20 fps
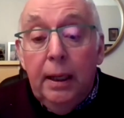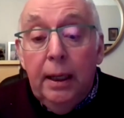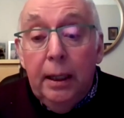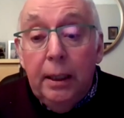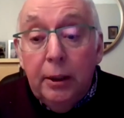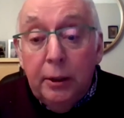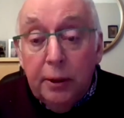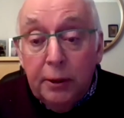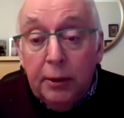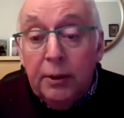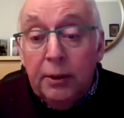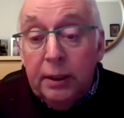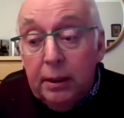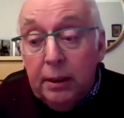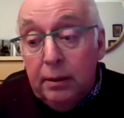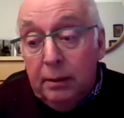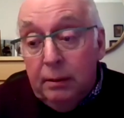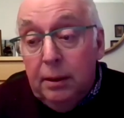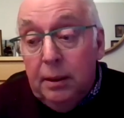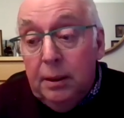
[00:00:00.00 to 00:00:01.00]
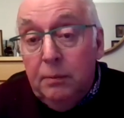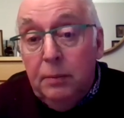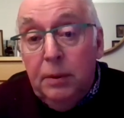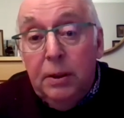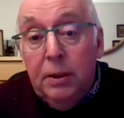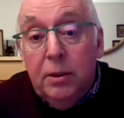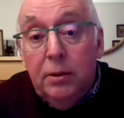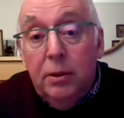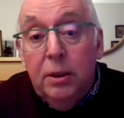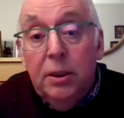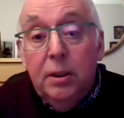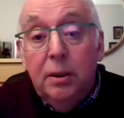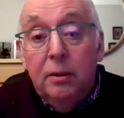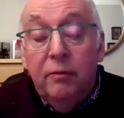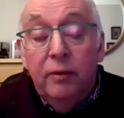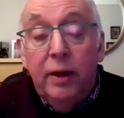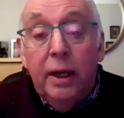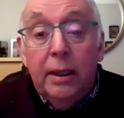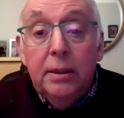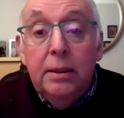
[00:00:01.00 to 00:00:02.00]
including the administration of
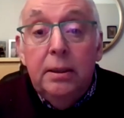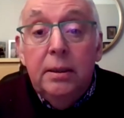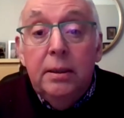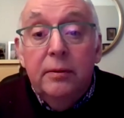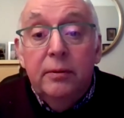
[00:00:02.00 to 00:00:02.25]
vaccines,